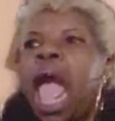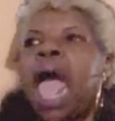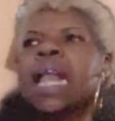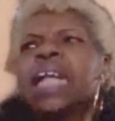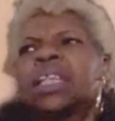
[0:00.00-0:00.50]

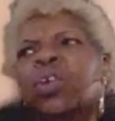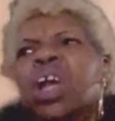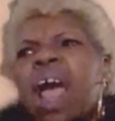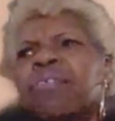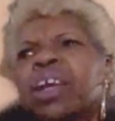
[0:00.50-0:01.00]
And I
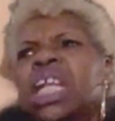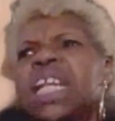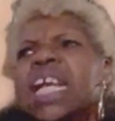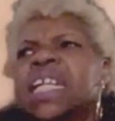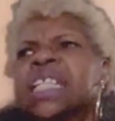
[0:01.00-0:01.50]
thought I really
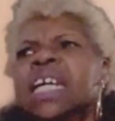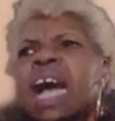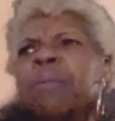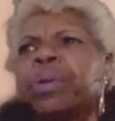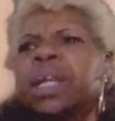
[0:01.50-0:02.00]
needed the
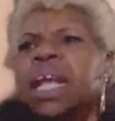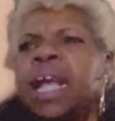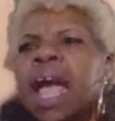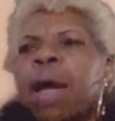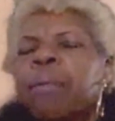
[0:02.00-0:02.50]
company,
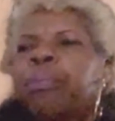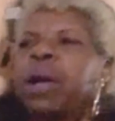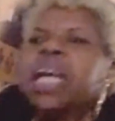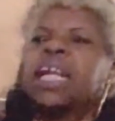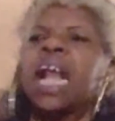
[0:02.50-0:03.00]

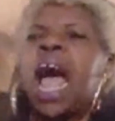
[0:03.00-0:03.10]
but